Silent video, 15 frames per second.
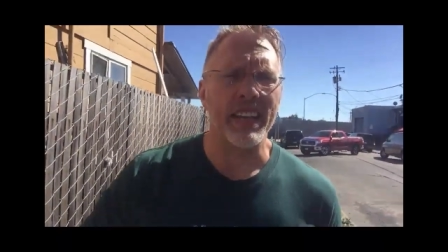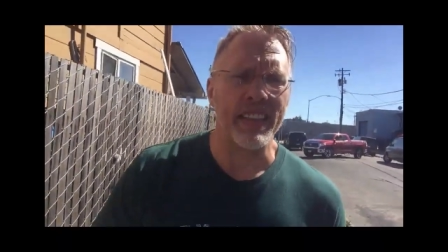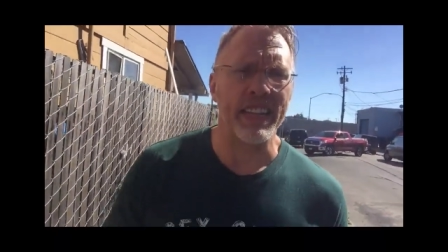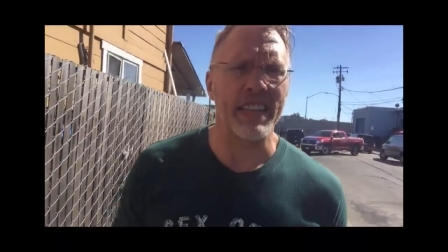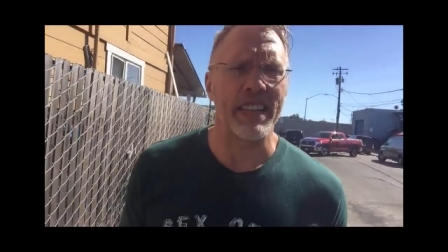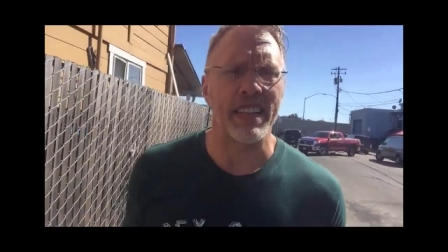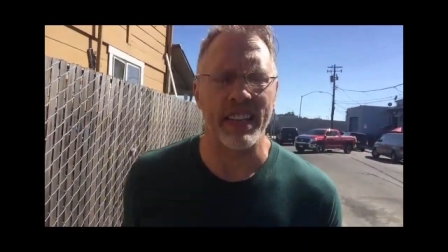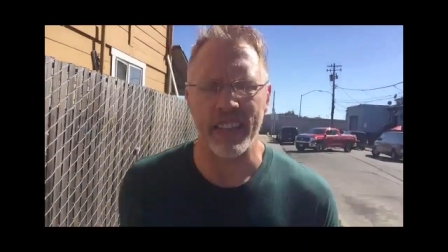I
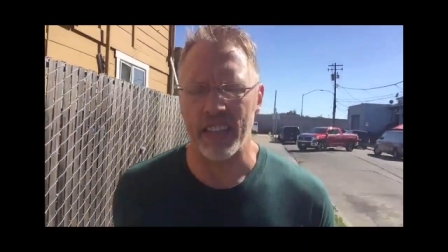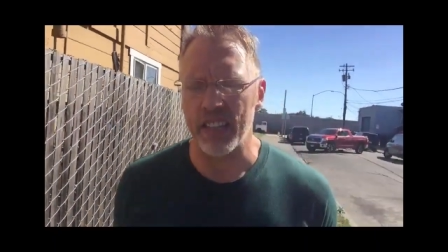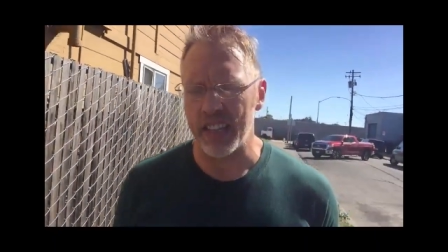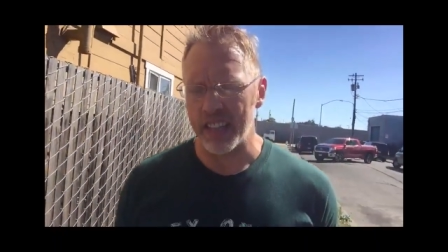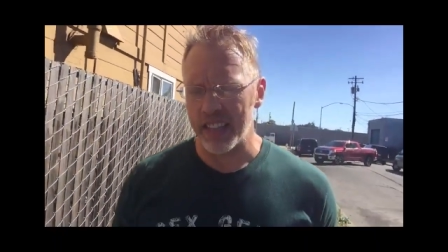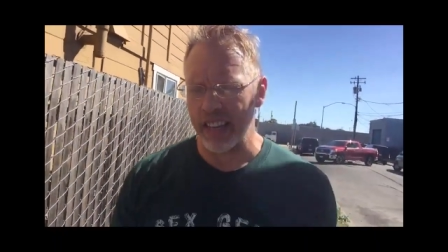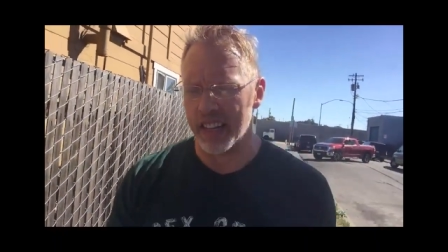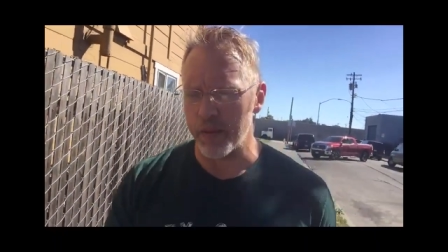think that
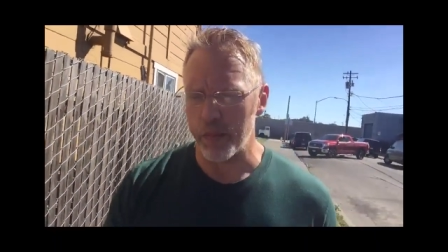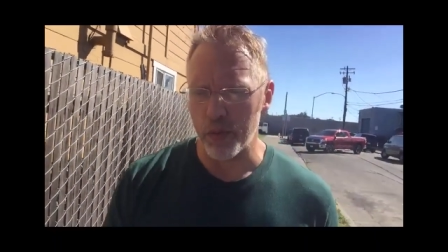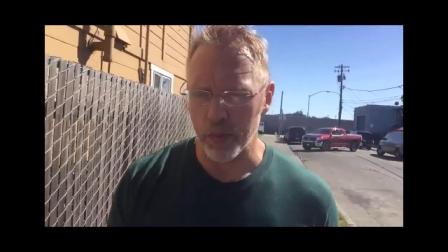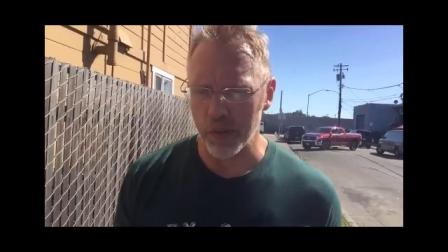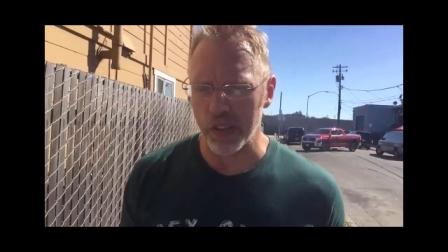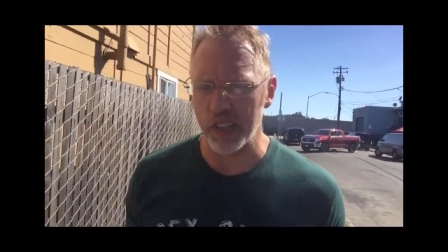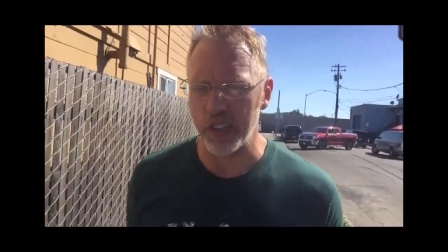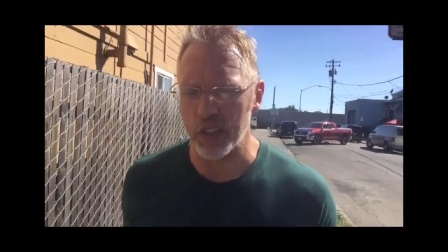that, that can
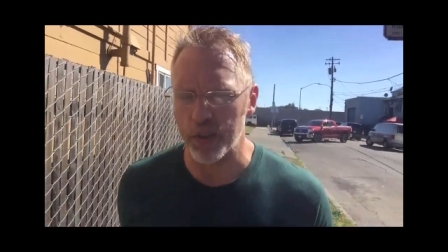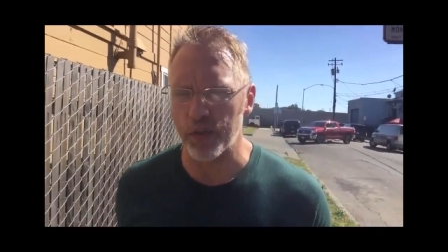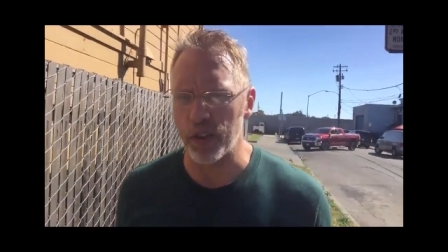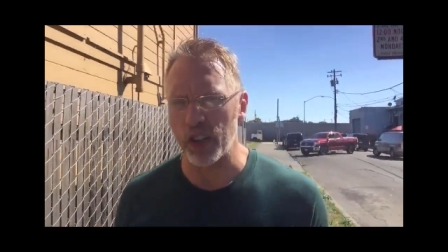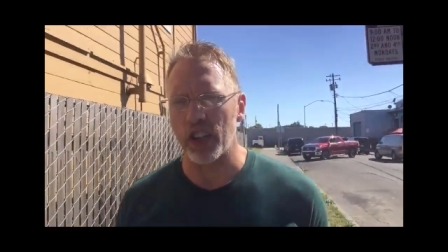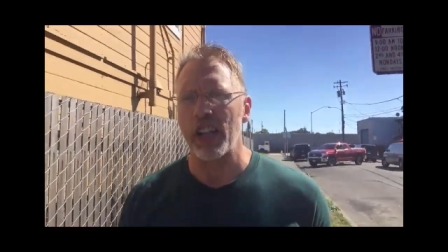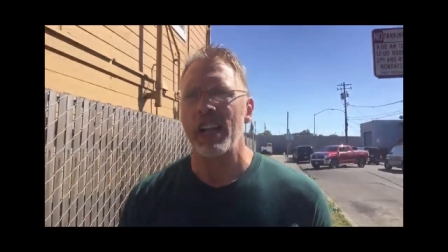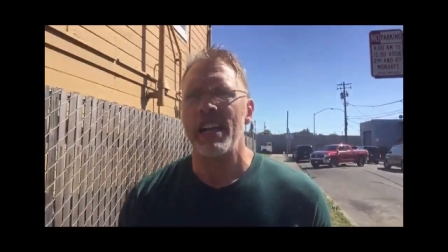be really
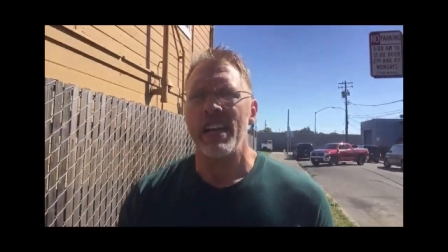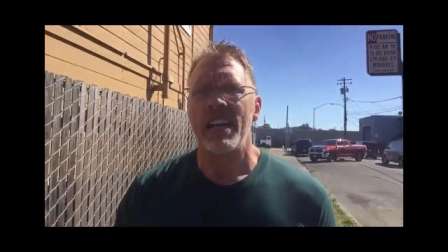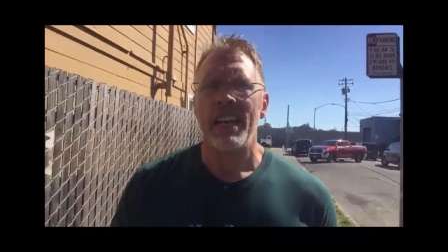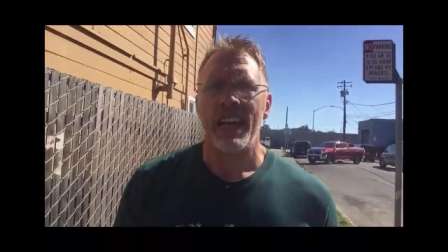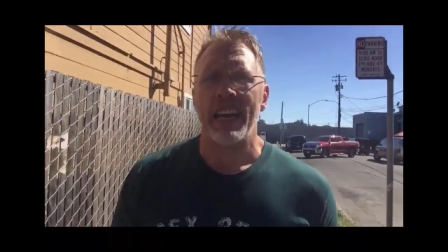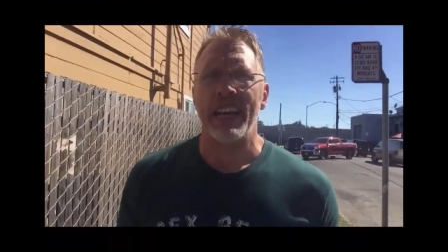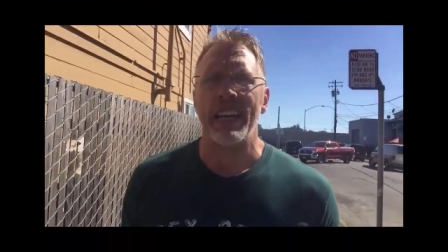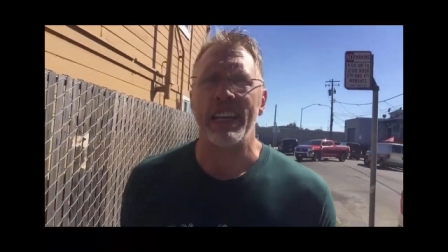useful,
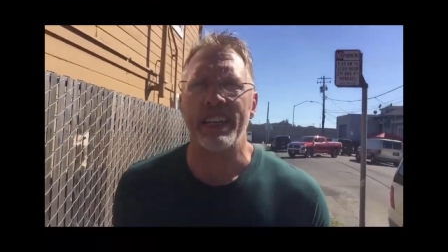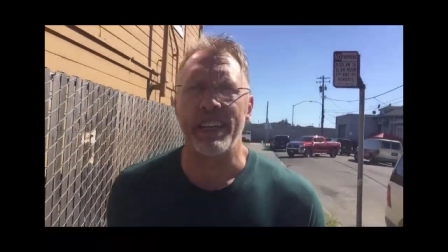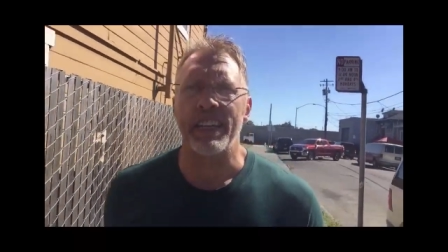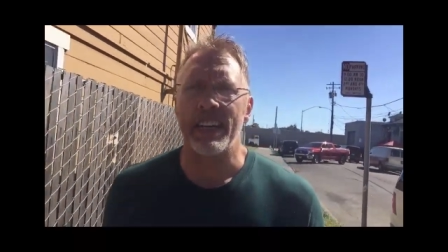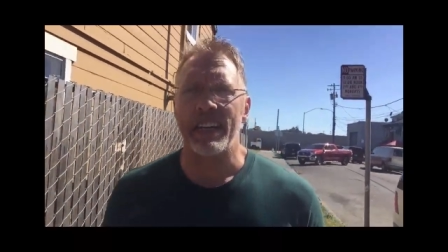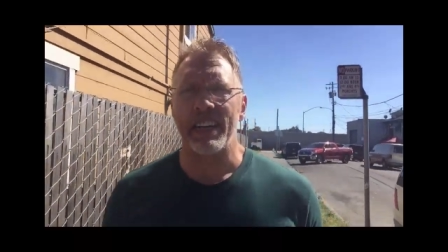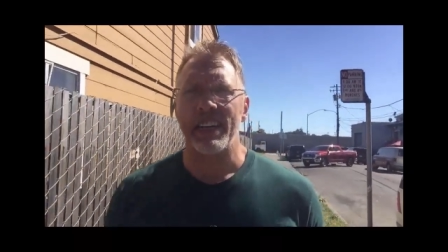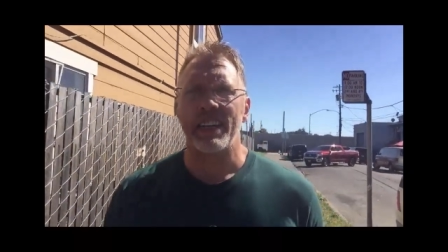
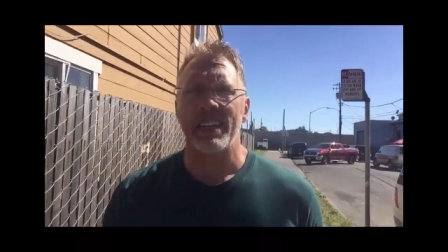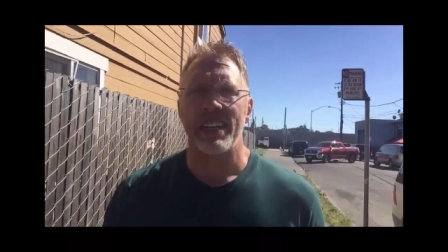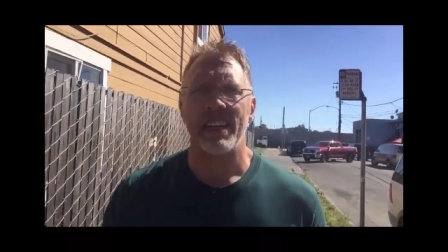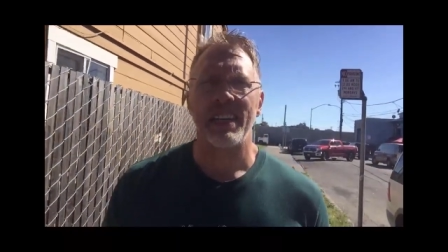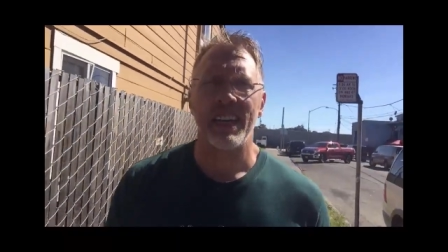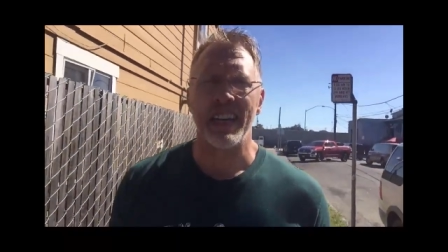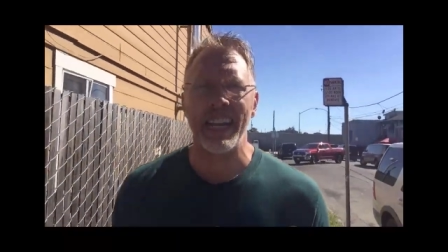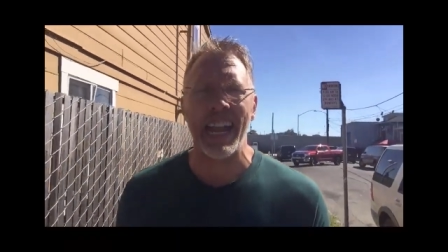and uh,
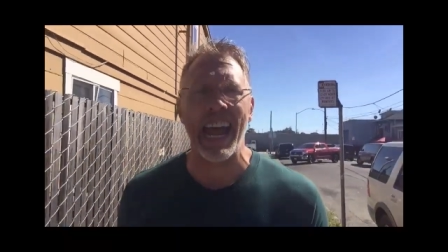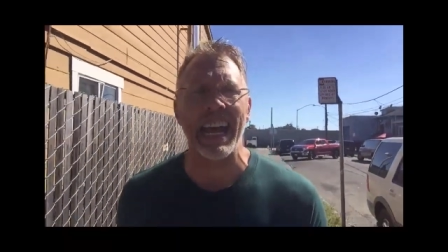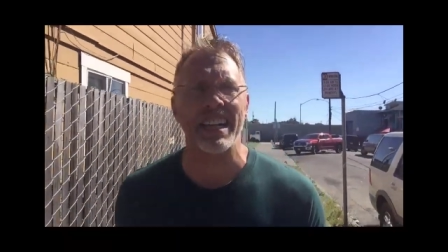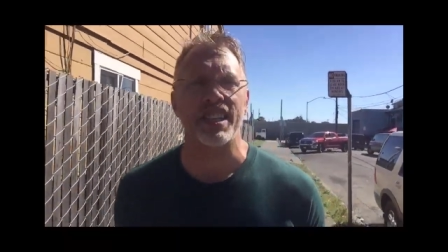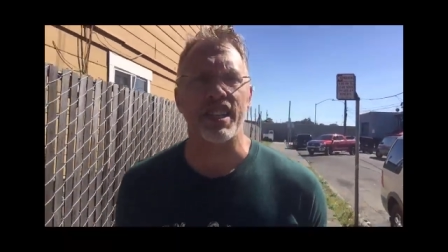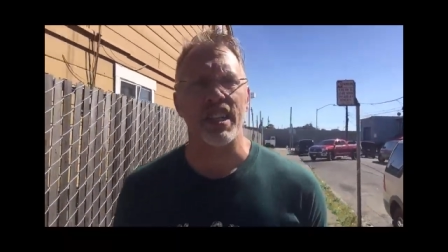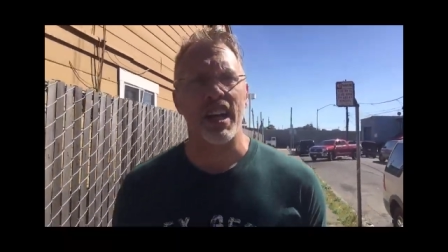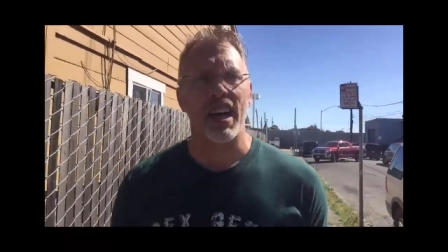and it
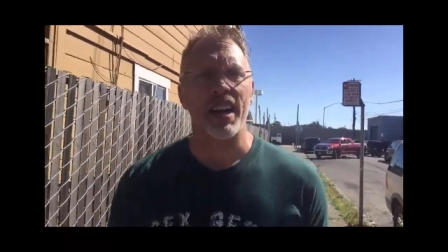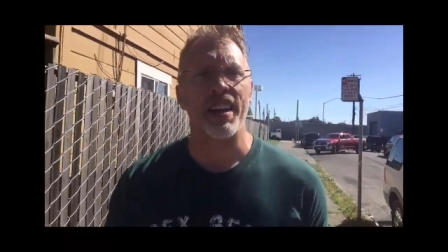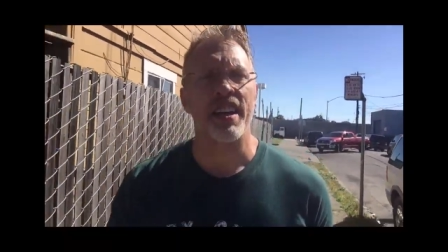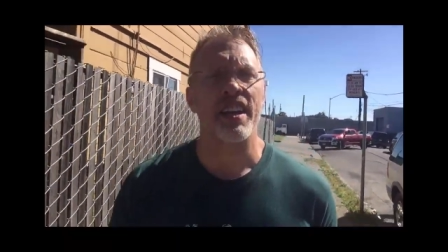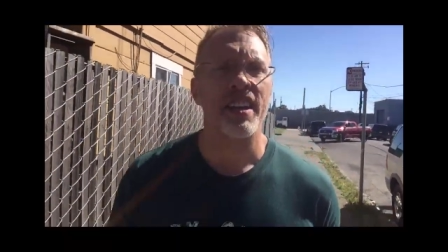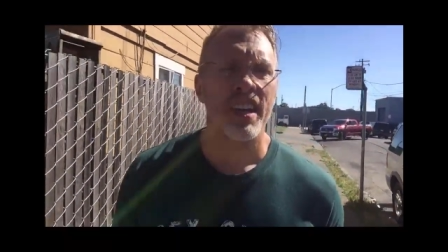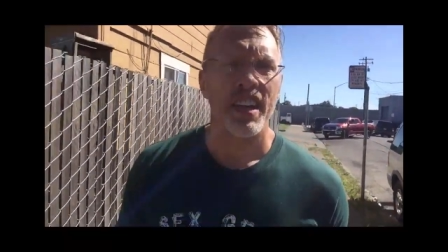adds a lot